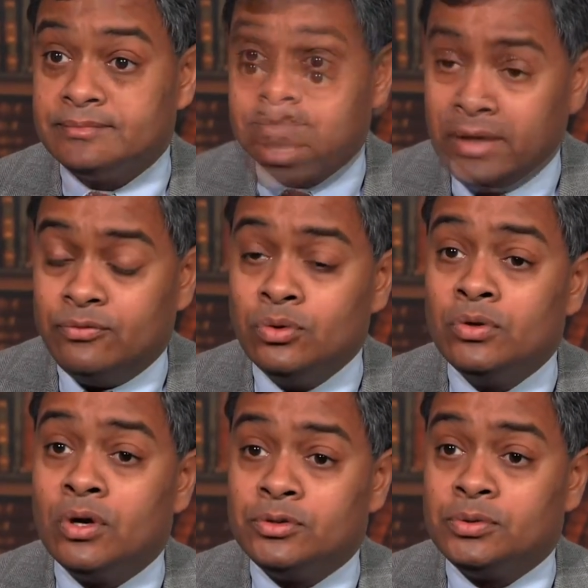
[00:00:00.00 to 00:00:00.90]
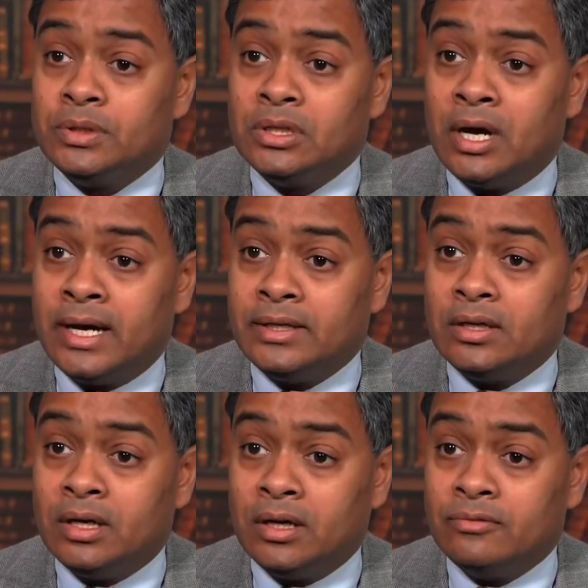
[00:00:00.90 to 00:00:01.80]
If you go to a lot
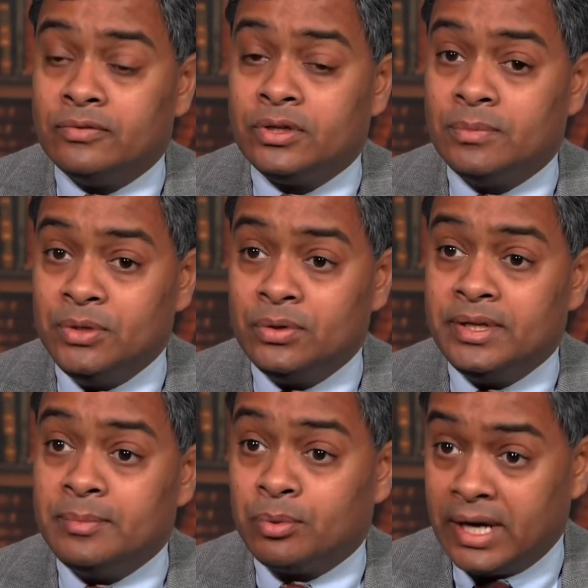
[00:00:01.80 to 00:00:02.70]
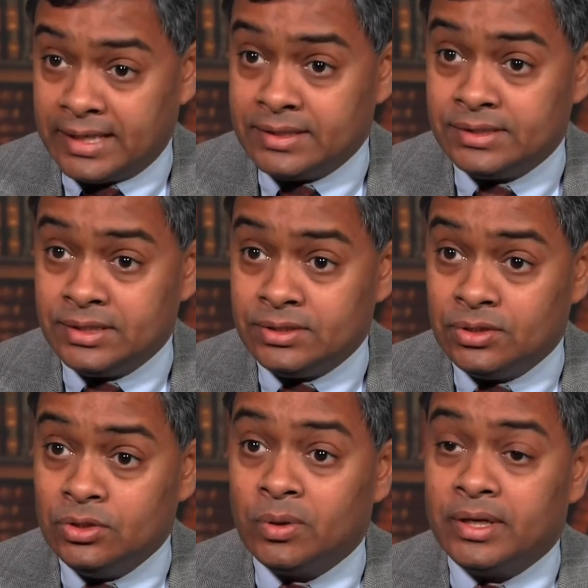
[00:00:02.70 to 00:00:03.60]
of community practices,
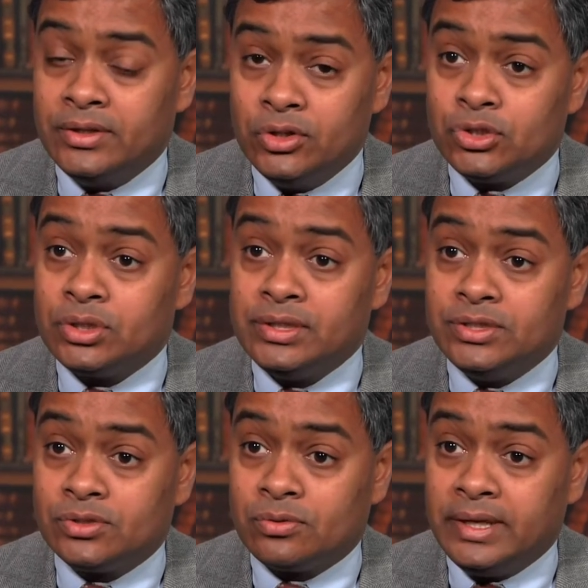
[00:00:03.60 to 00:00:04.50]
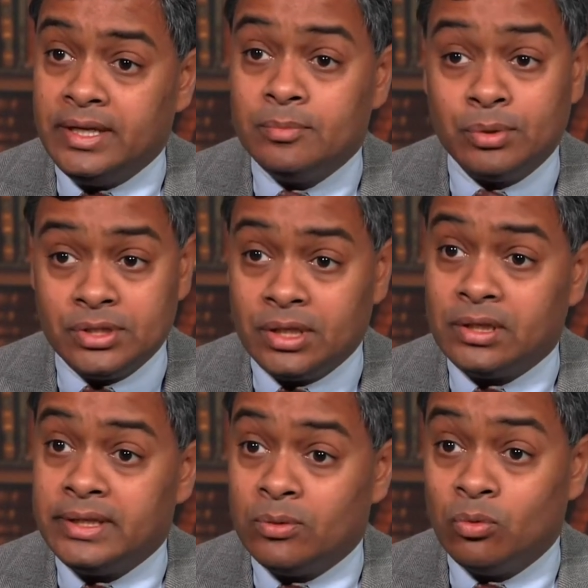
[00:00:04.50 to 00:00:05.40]
you are initially screened,
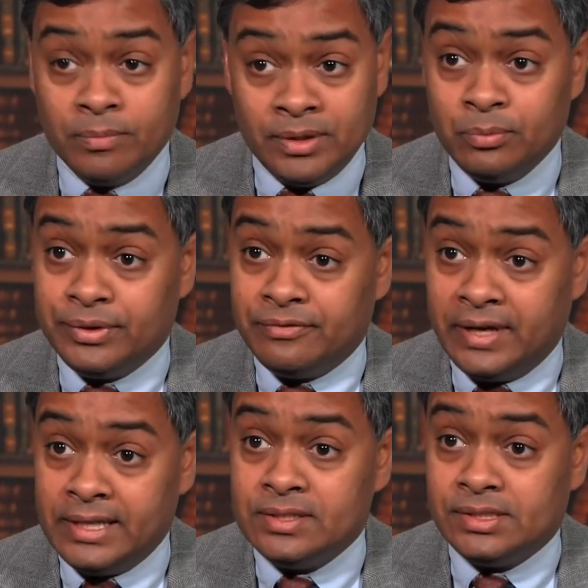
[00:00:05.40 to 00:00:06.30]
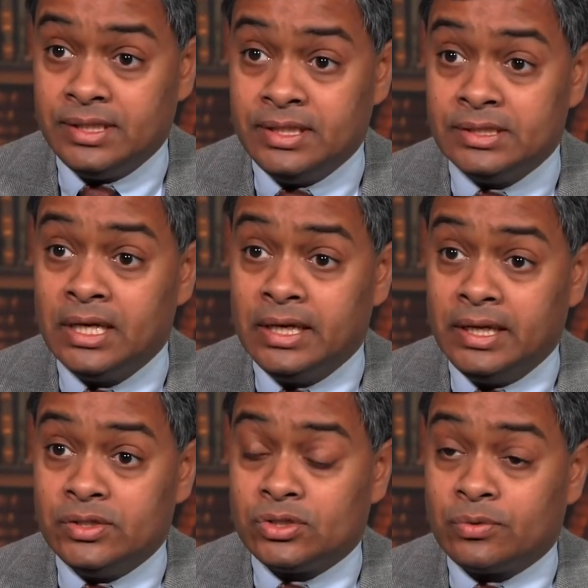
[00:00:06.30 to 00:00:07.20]
particularly a woman with vein disease
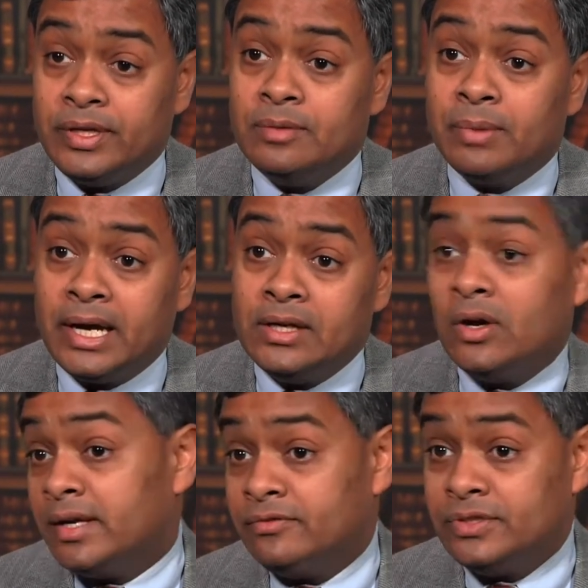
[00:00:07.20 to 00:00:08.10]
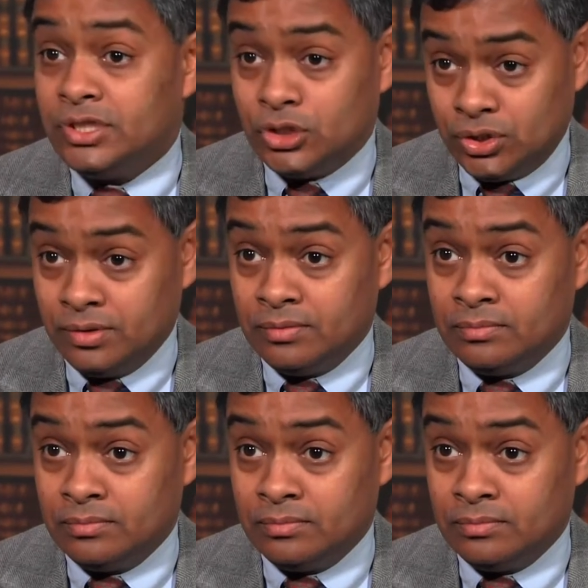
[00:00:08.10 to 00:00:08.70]
is screened by a non-physician,